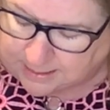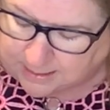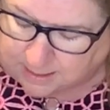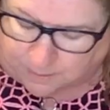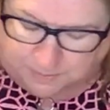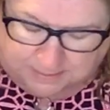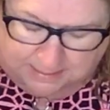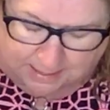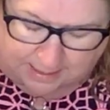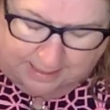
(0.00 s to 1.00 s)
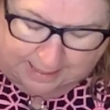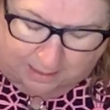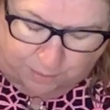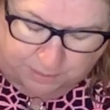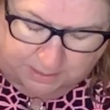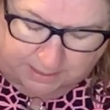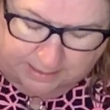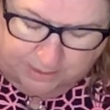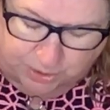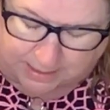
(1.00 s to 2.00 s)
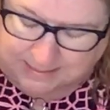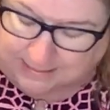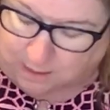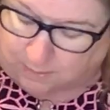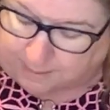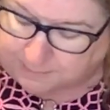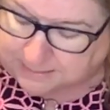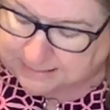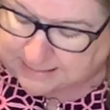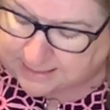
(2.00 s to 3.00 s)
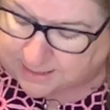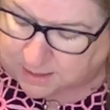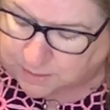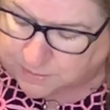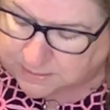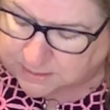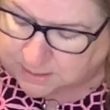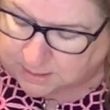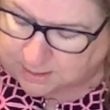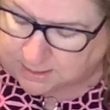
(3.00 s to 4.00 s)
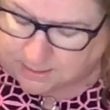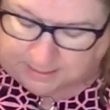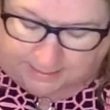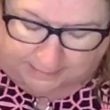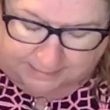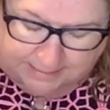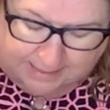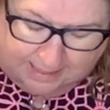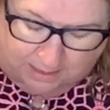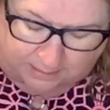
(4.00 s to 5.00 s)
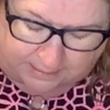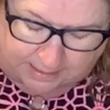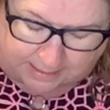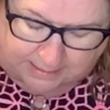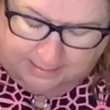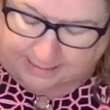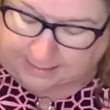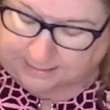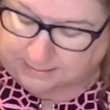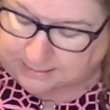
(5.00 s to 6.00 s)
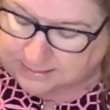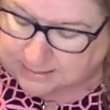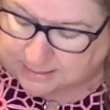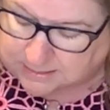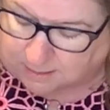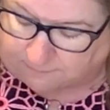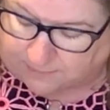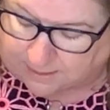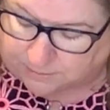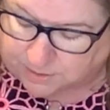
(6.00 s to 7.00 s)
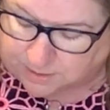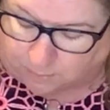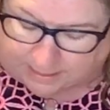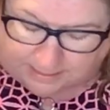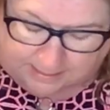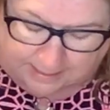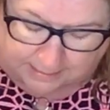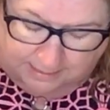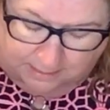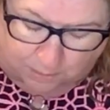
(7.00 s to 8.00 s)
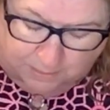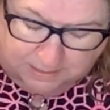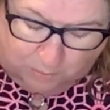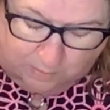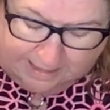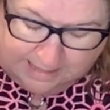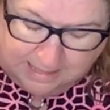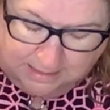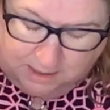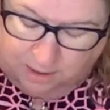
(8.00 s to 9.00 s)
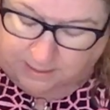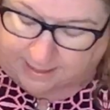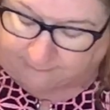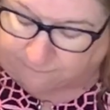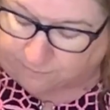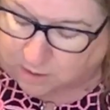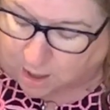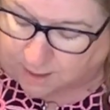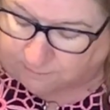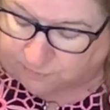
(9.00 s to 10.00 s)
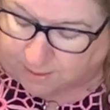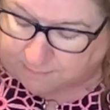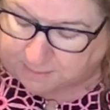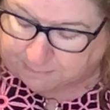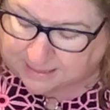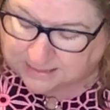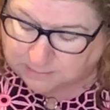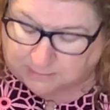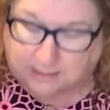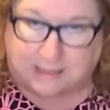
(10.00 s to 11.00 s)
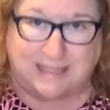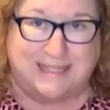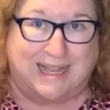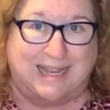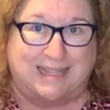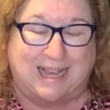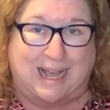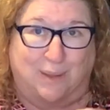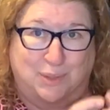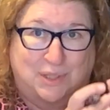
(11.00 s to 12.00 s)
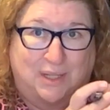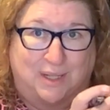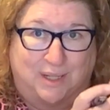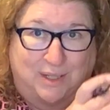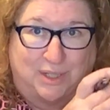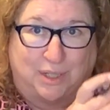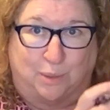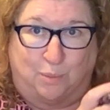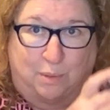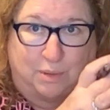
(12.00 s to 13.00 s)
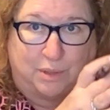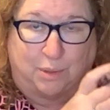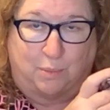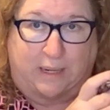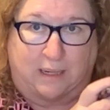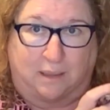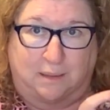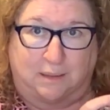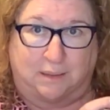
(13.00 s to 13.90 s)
goes out and tries to go up the stairs to get Lindell, and he can't. It's on fire. There's no way he can. Now, there was a way he could have gone from the basement inside of the house to where